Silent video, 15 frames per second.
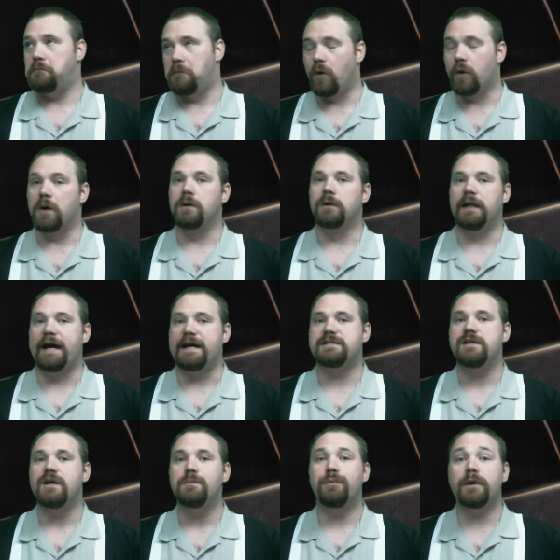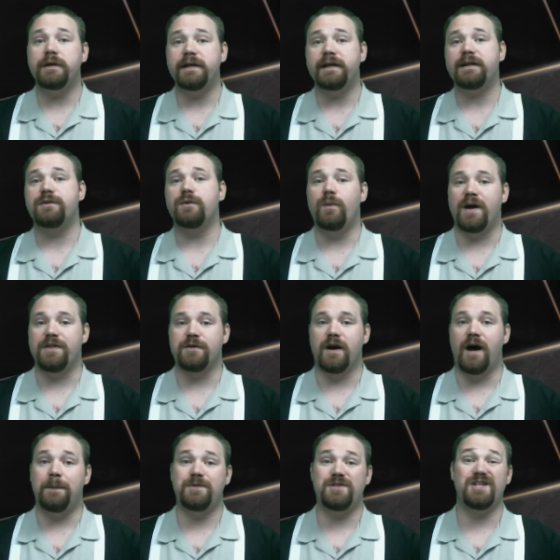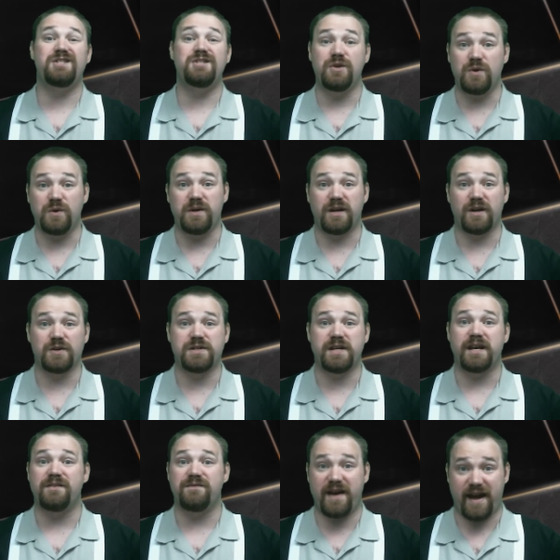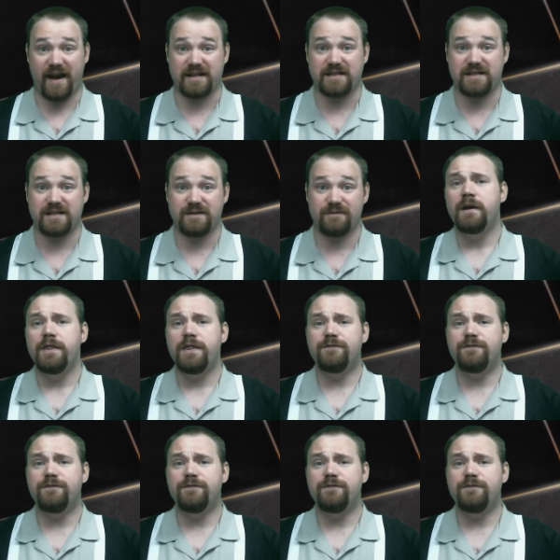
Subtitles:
more or less, predict the weather up to 2 years in advance.